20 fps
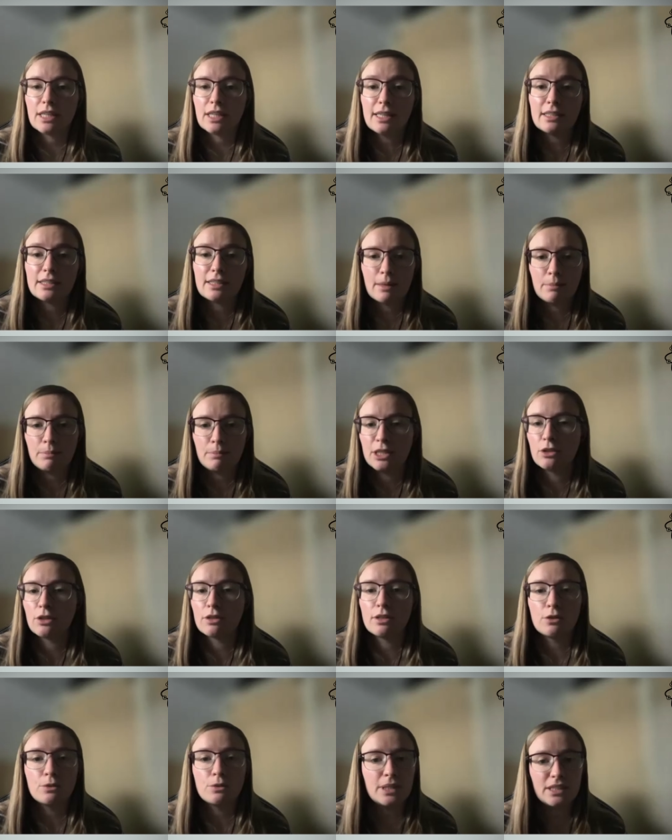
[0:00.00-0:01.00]
It can be
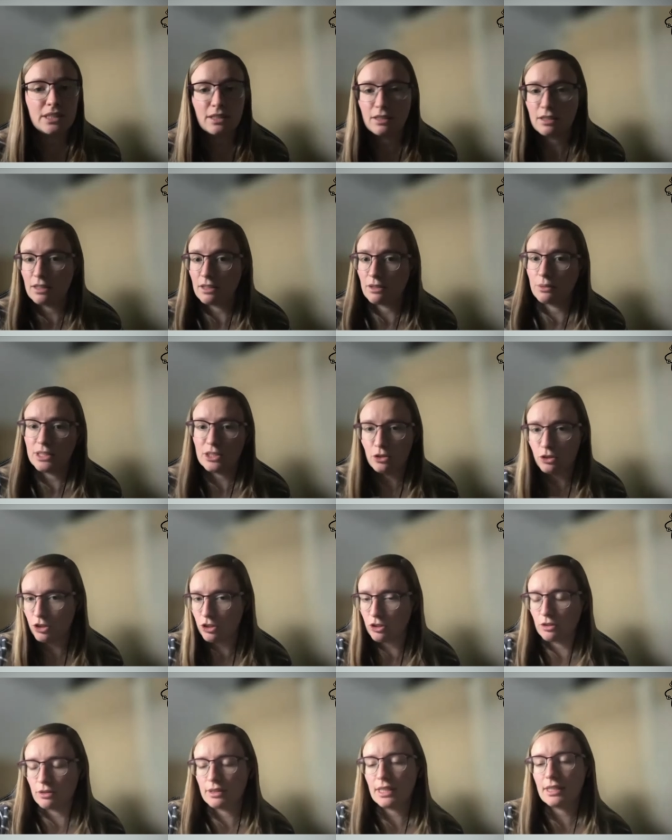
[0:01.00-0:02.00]
done always in a
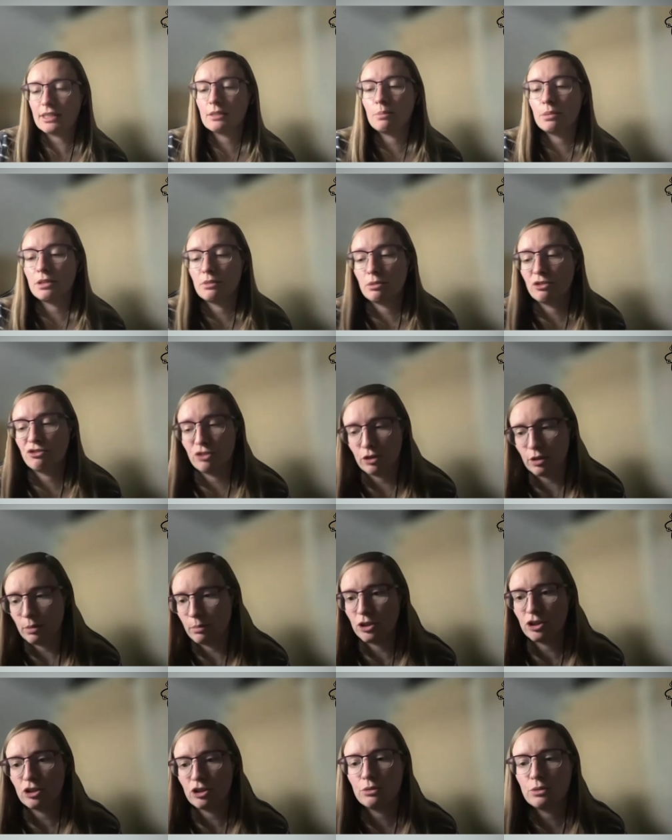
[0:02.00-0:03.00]
research context, but for
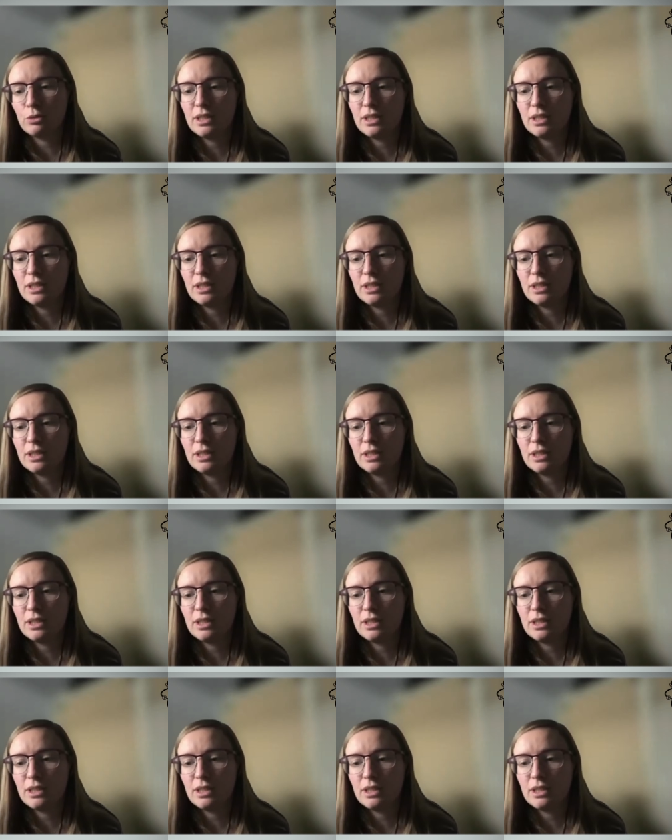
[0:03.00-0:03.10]
commercial